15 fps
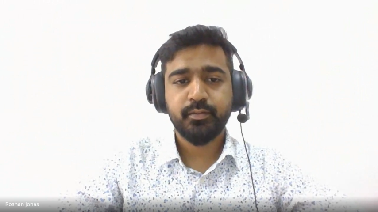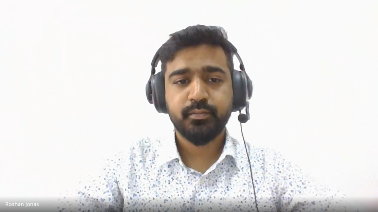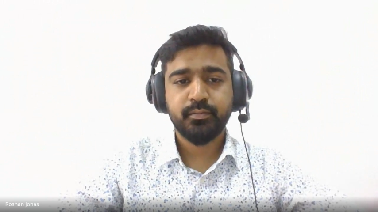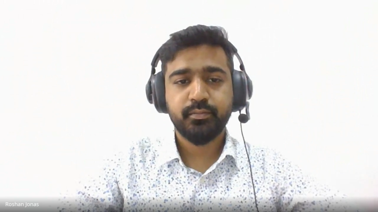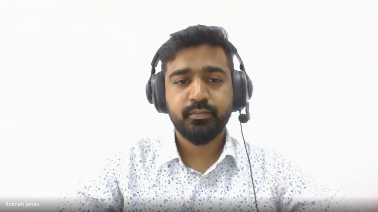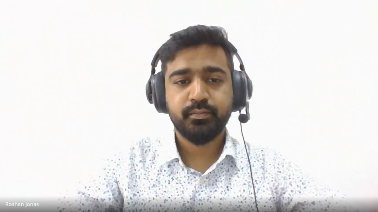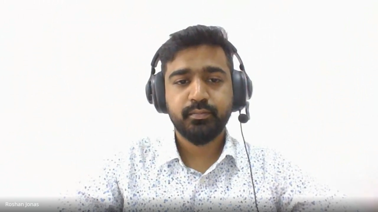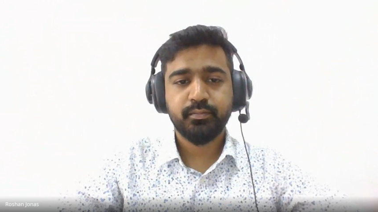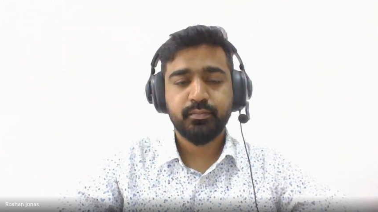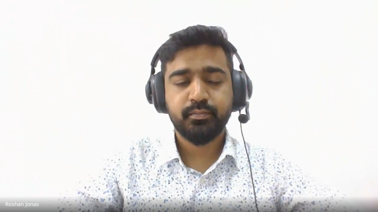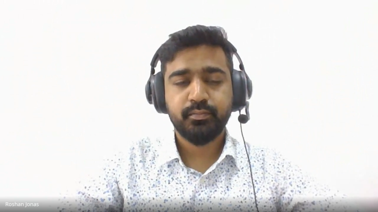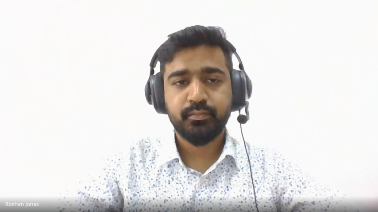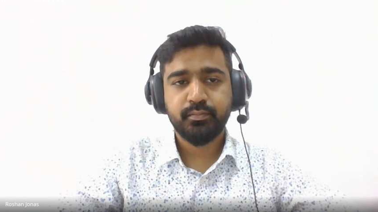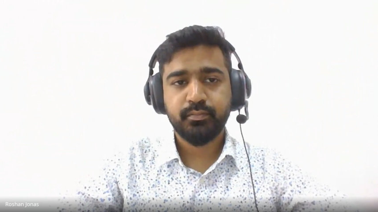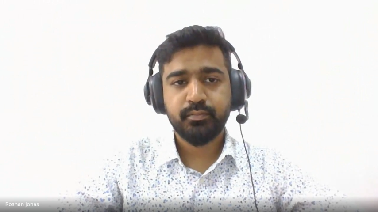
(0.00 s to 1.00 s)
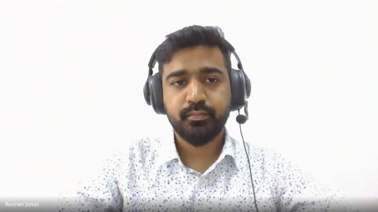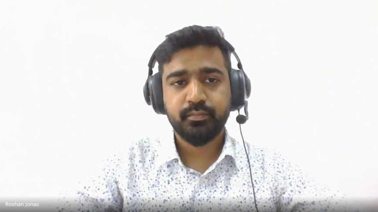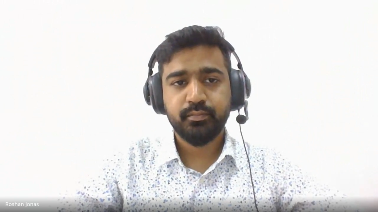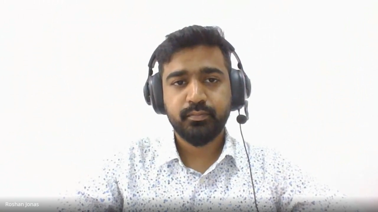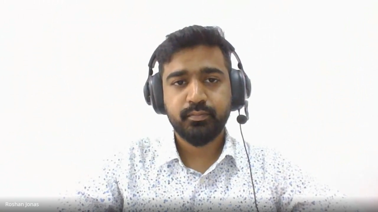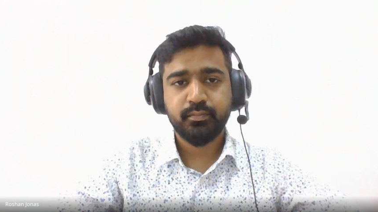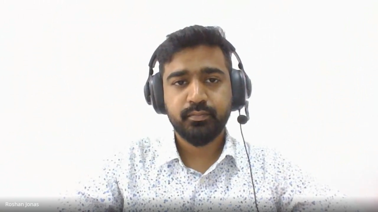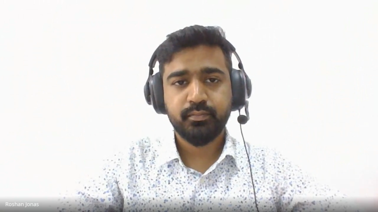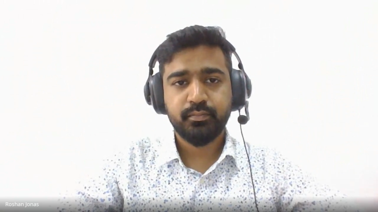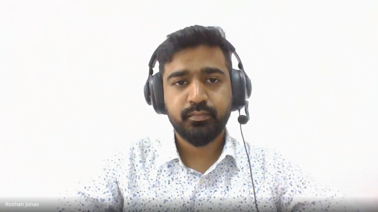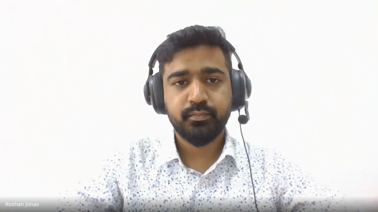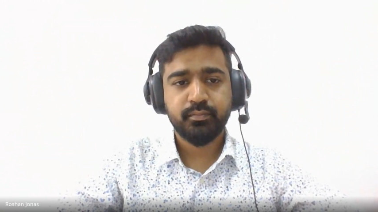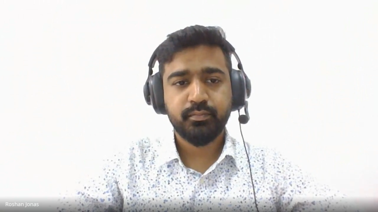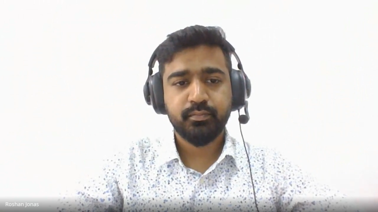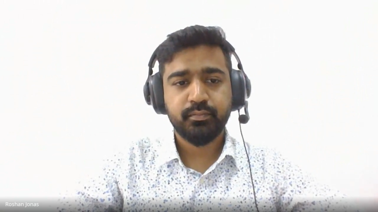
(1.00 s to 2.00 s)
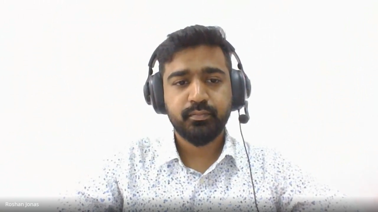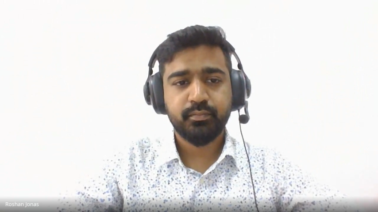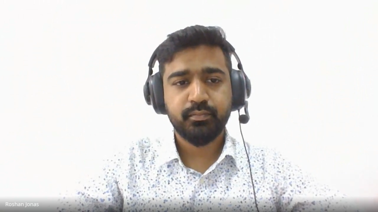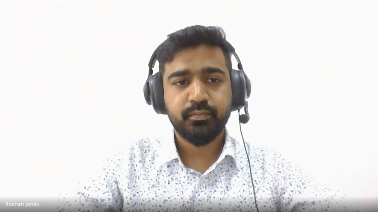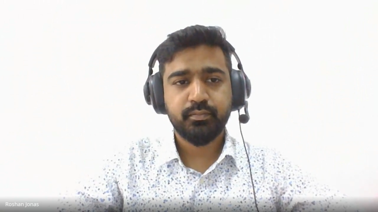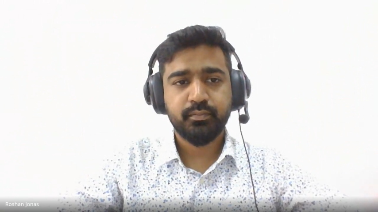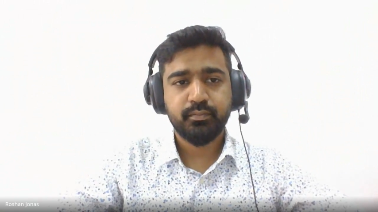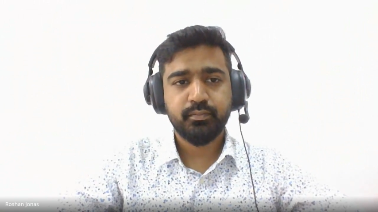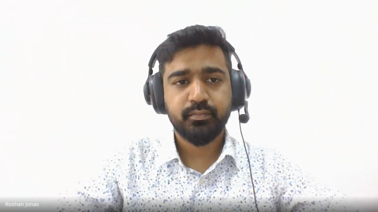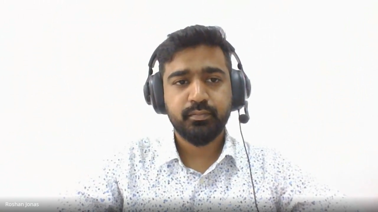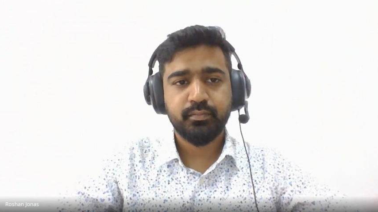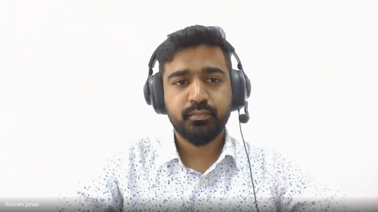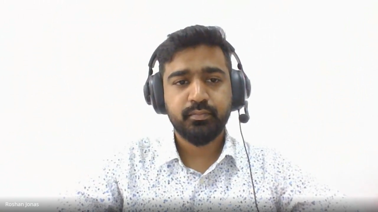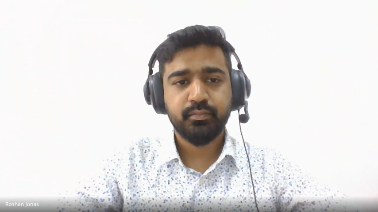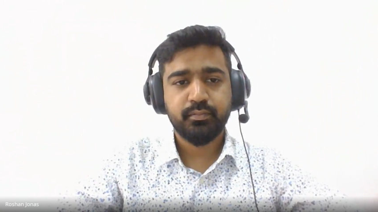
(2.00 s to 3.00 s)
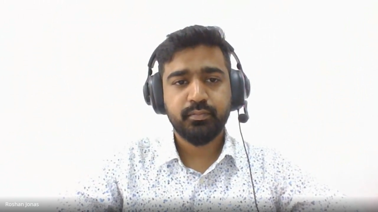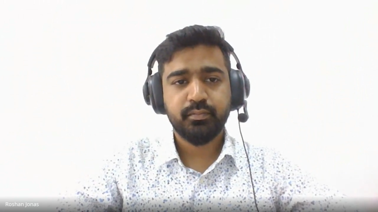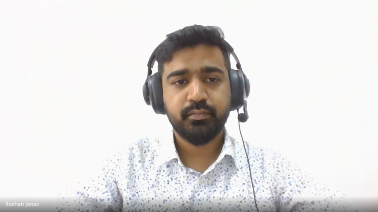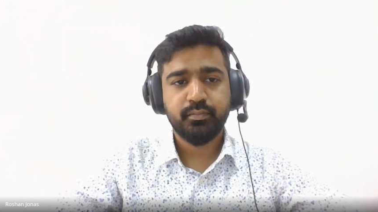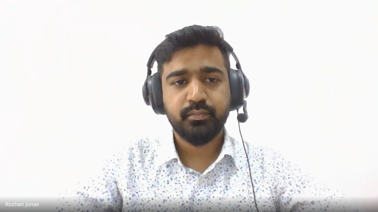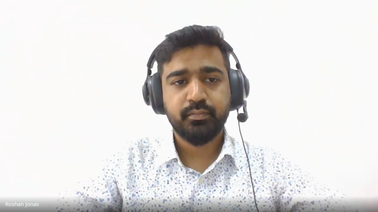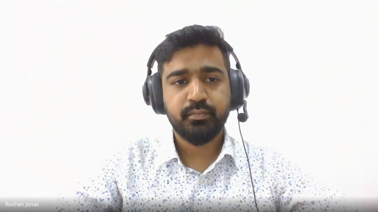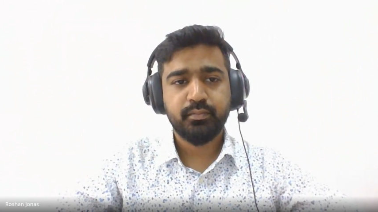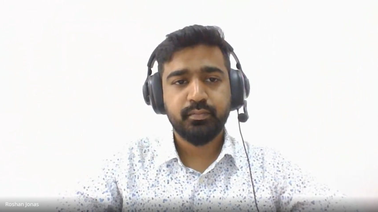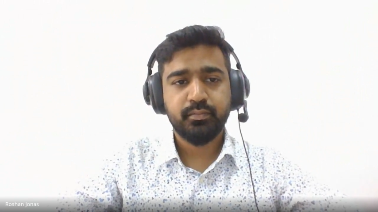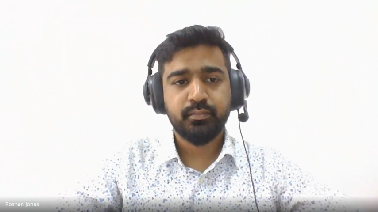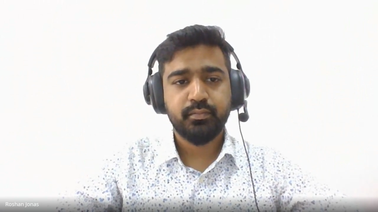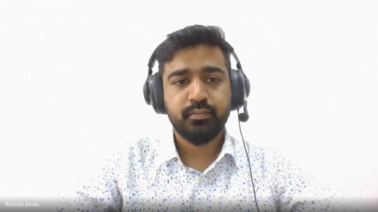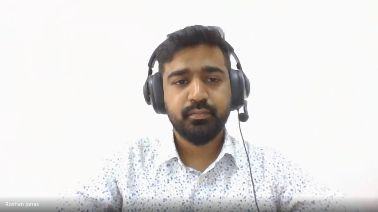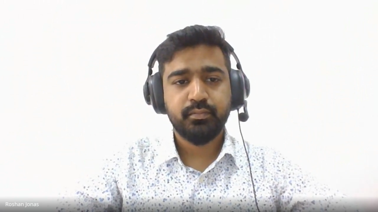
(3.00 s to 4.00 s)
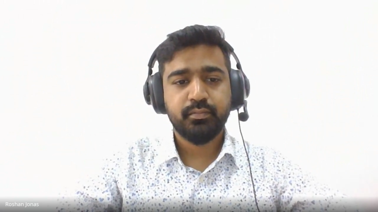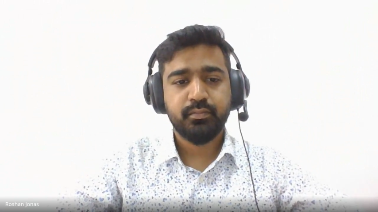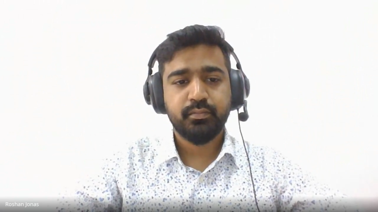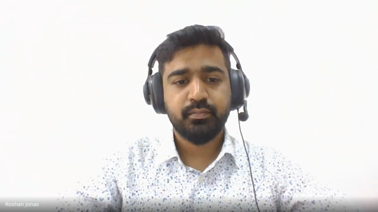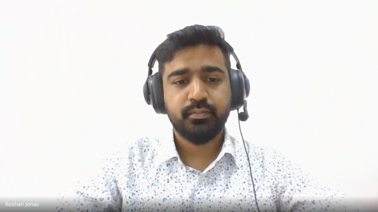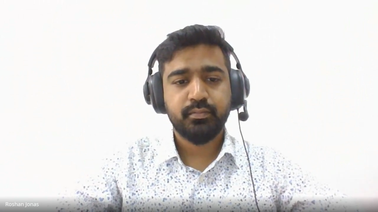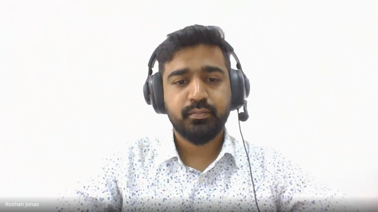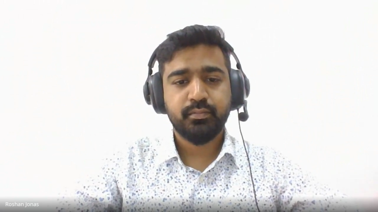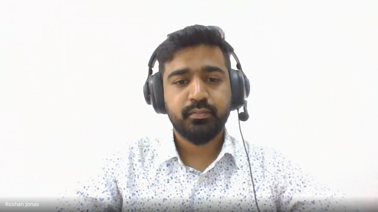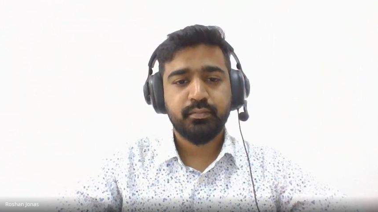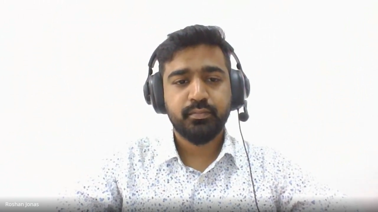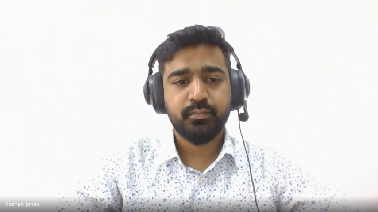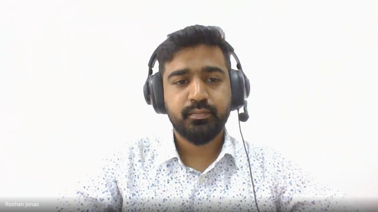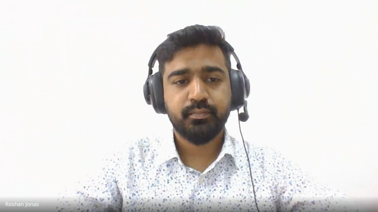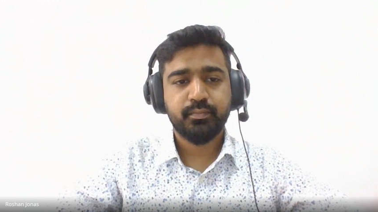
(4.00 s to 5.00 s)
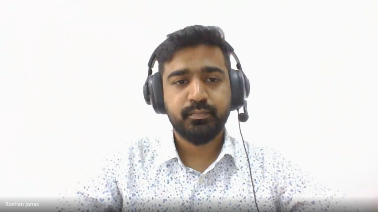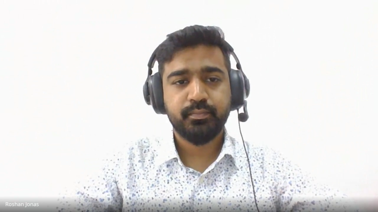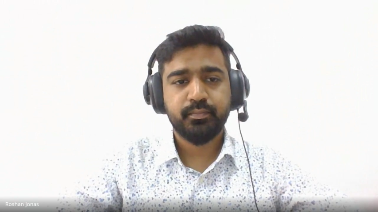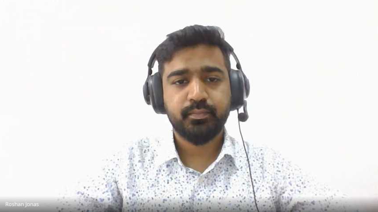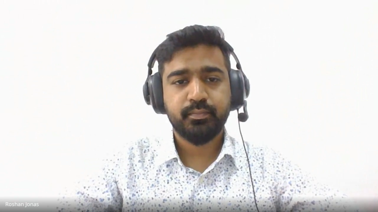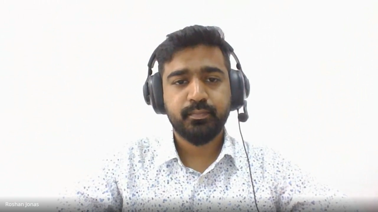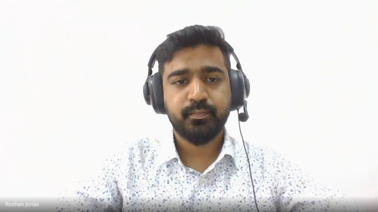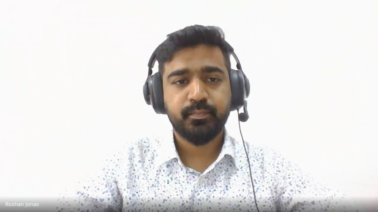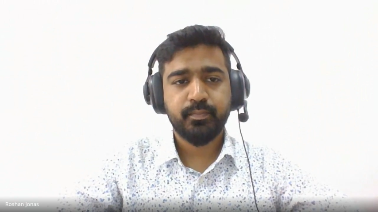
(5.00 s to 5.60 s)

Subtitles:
Nobody speaks.